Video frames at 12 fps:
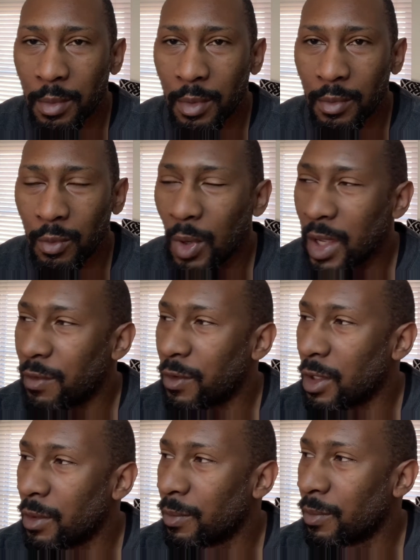of
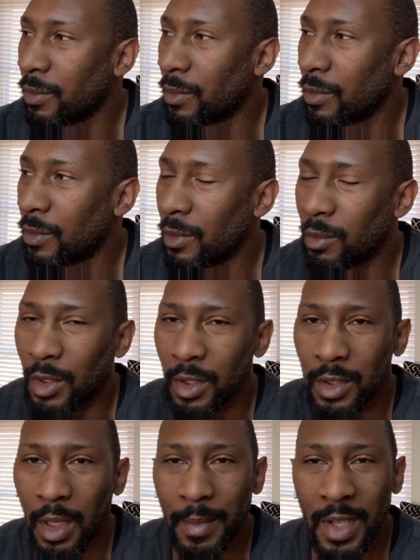wifey
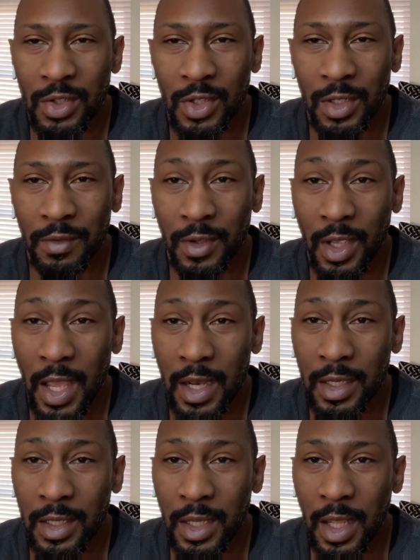because I magically
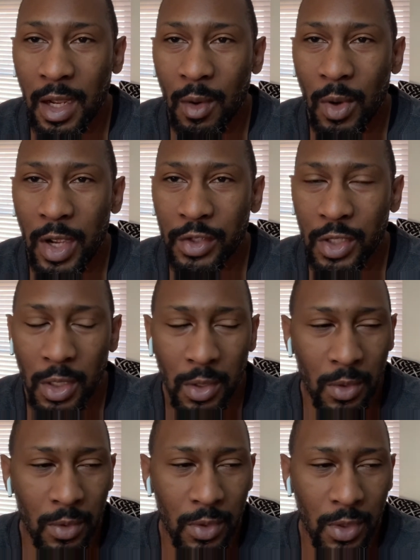forgotten that I washed
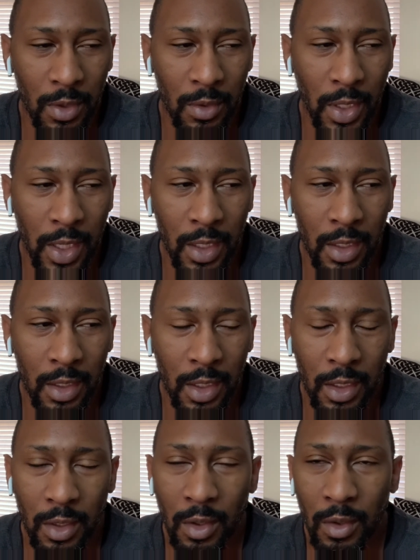clothes, so I didn't
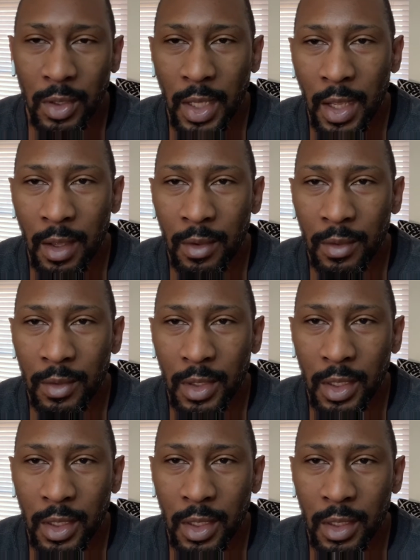get to go down
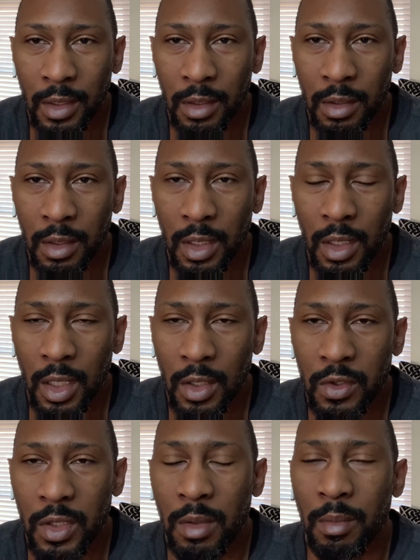and get to
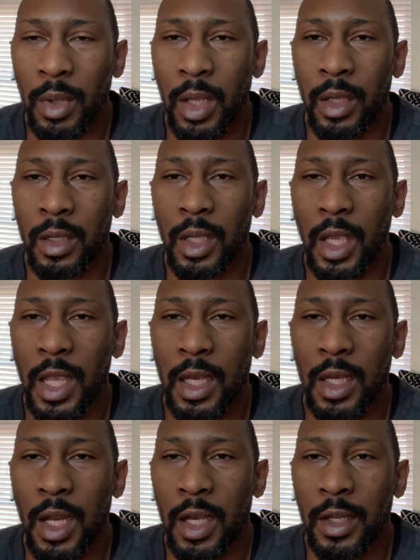sit in my handy
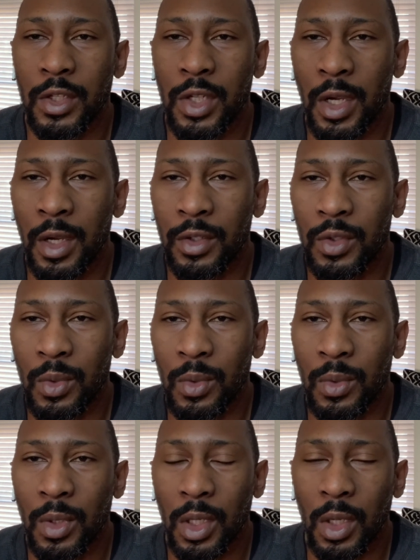dandy chair
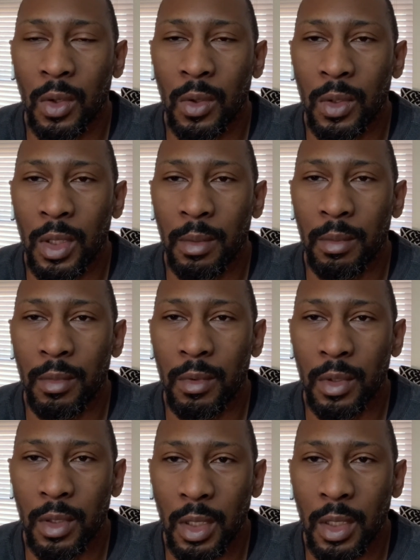to load up
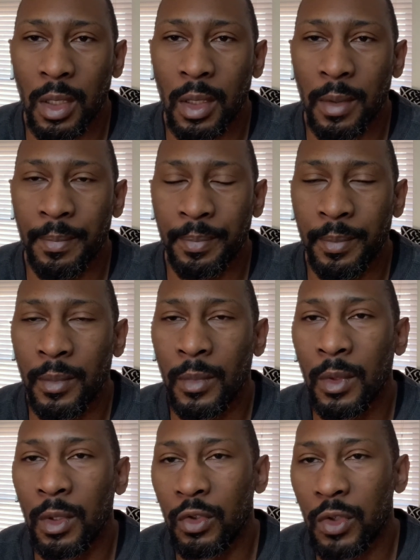the
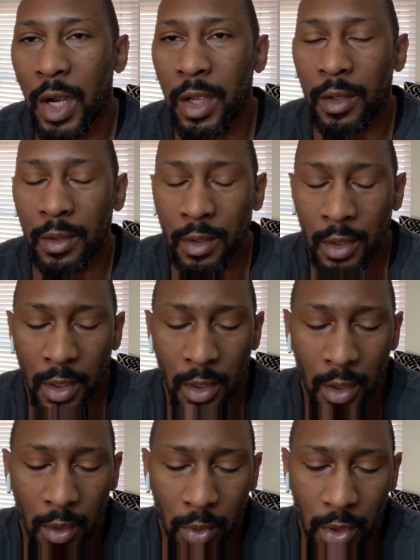dryer
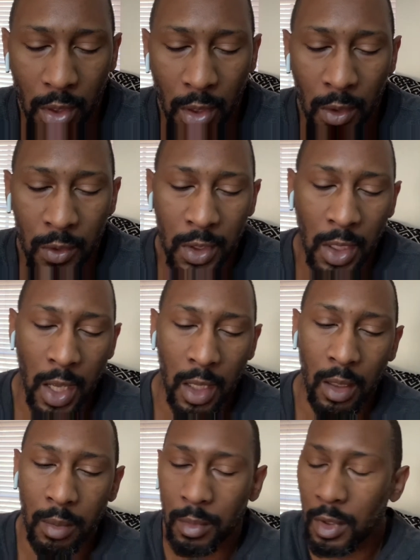with the clothes and hang
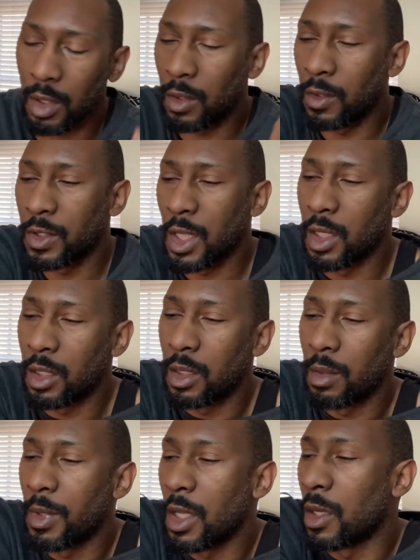up the clothes that needed to
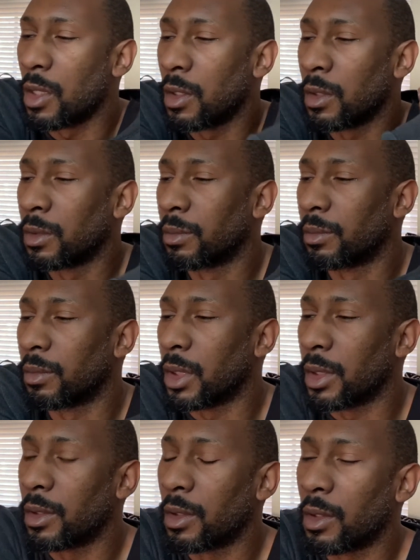be hung.
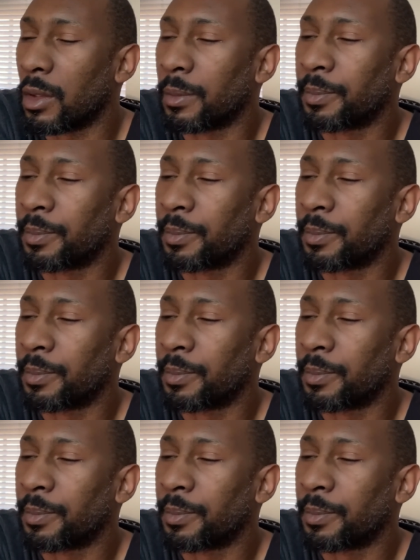But you know,